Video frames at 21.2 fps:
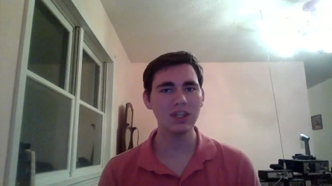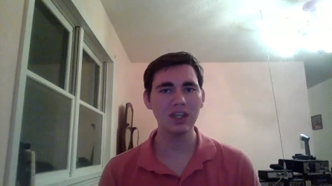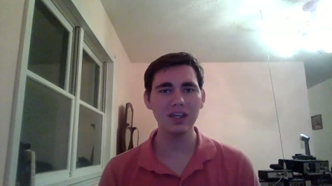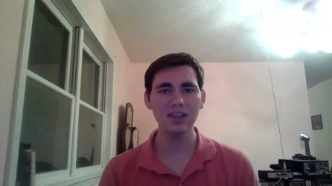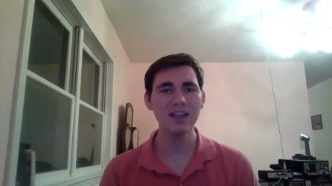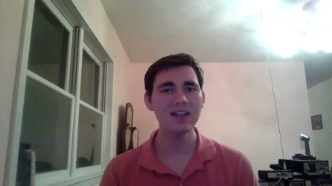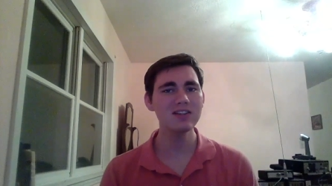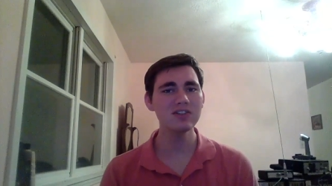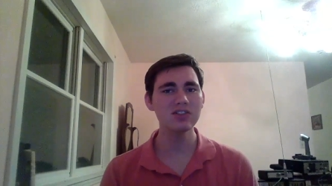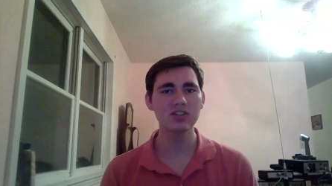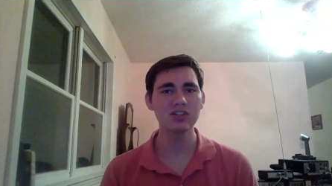And
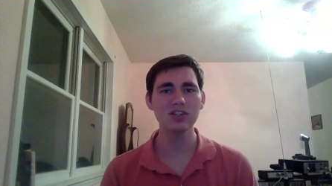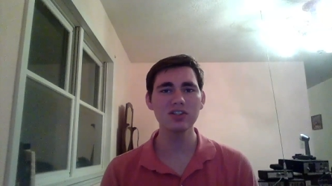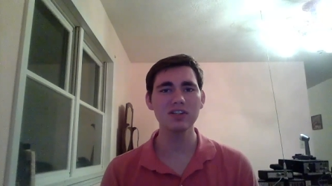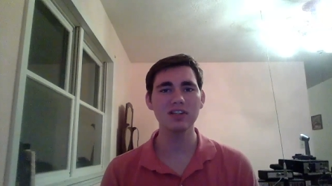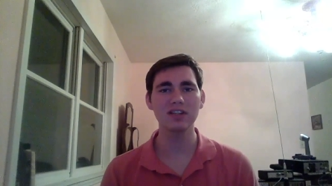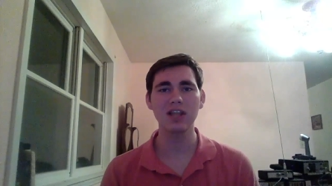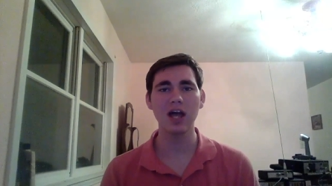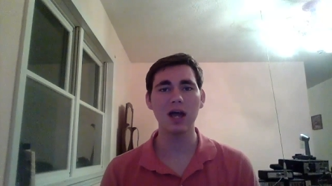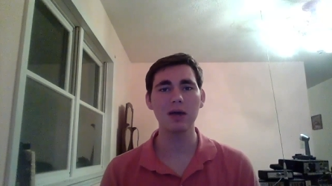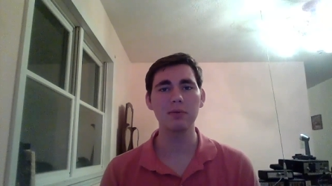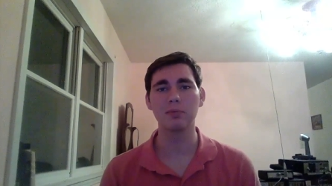that's just the
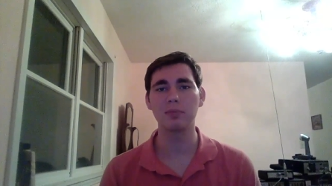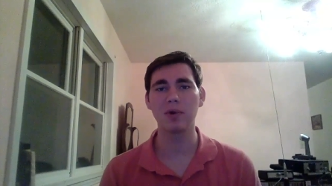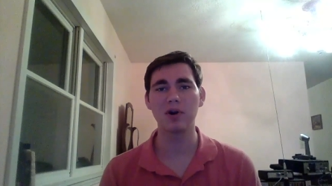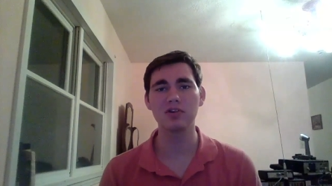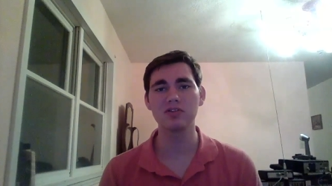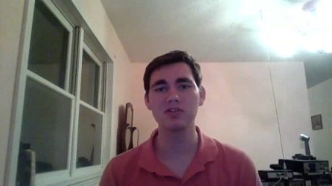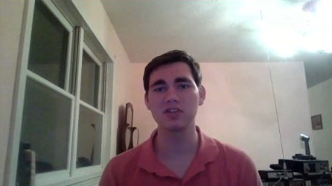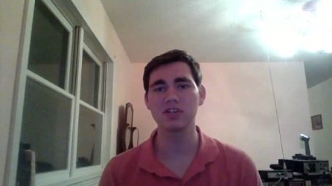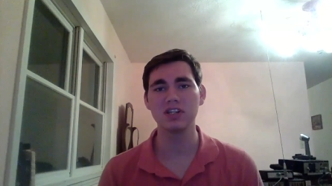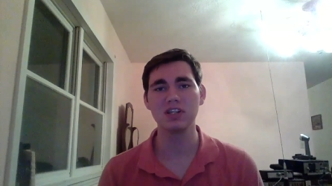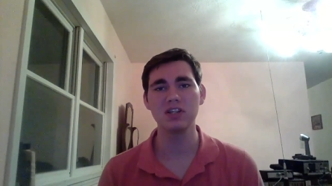type of
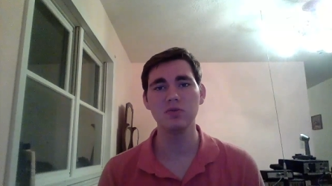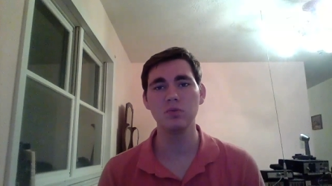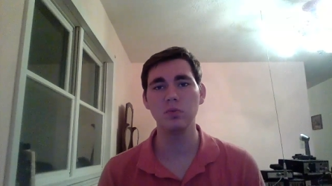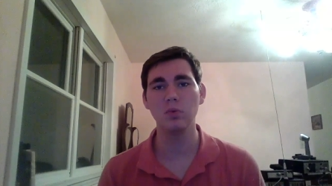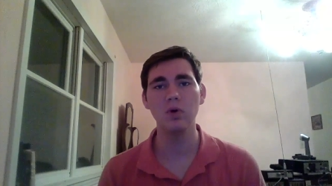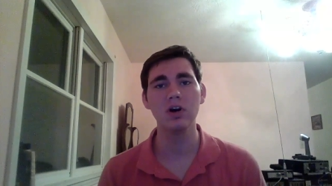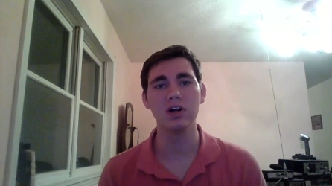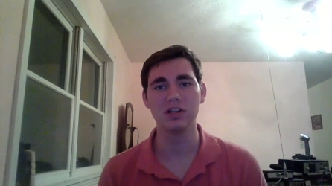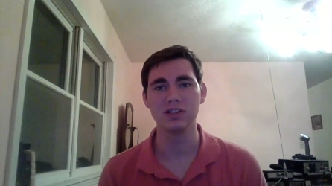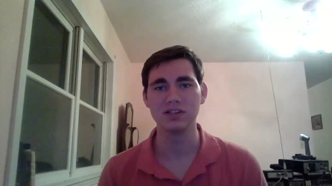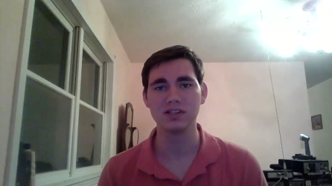person he
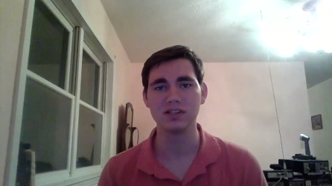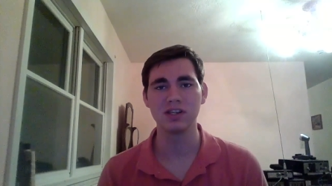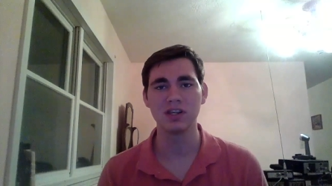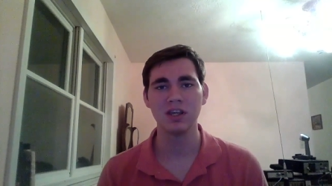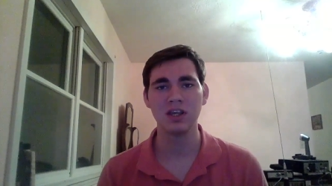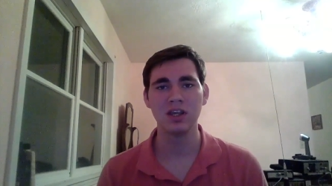was.